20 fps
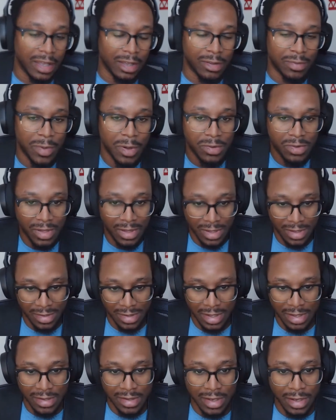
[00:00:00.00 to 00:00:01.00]
exposing these
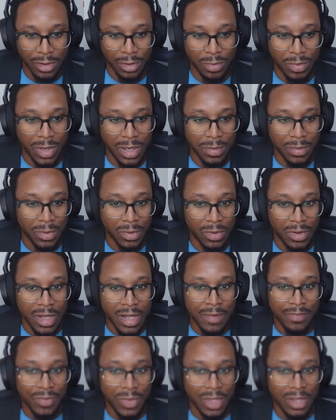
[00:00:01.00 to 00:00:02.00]
things to other people,
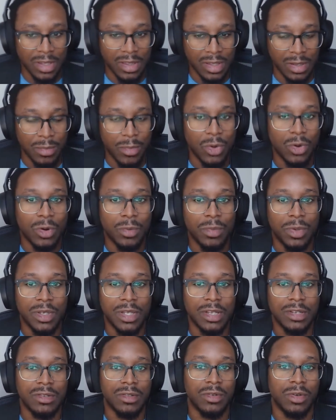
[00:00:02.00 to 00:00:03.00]
the, the more
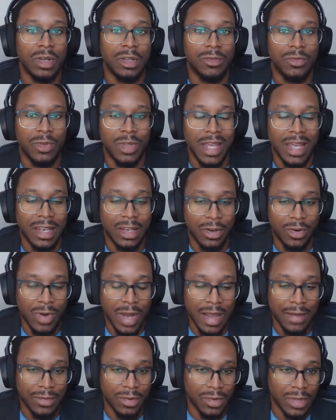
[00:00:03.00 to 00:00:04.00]
potential there is for that
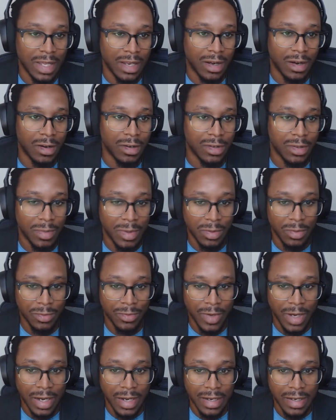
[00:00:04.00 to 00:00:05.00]
craft or that art to be
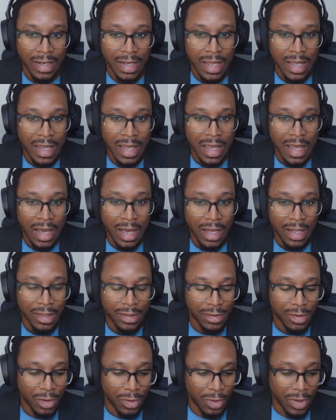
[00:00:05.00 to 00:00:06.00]
refined. Uh,
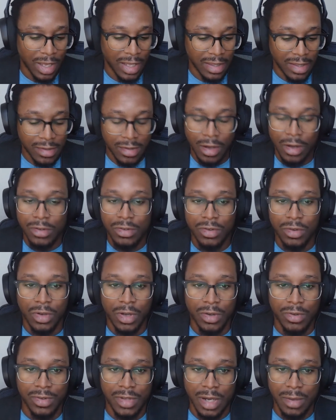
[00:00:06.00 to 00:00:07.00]
so it just also
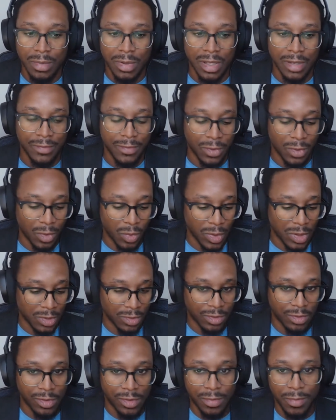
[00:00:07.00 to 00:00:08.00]
goes doubly for when
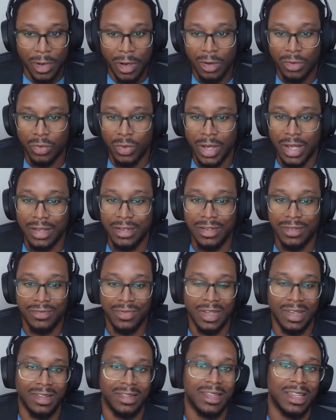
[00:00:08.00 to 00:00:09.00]
there's a small range of
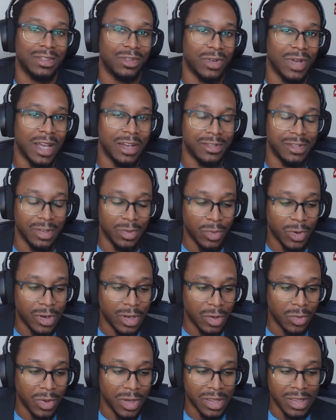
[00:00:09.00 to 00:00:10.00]
things that they're actually
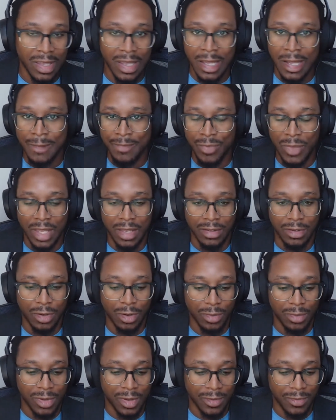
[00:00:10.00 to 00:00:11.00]
working with. In
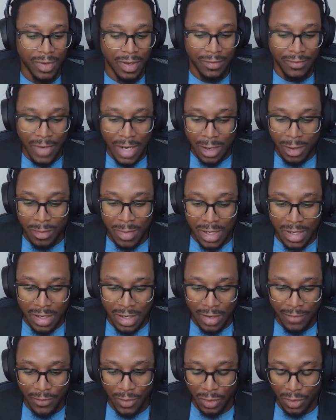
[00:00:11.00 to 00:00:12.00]
terms of environment,
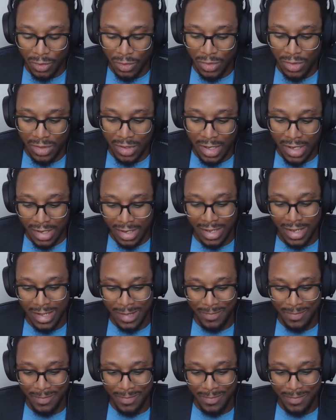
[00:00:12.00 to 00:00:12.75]
if you're stuck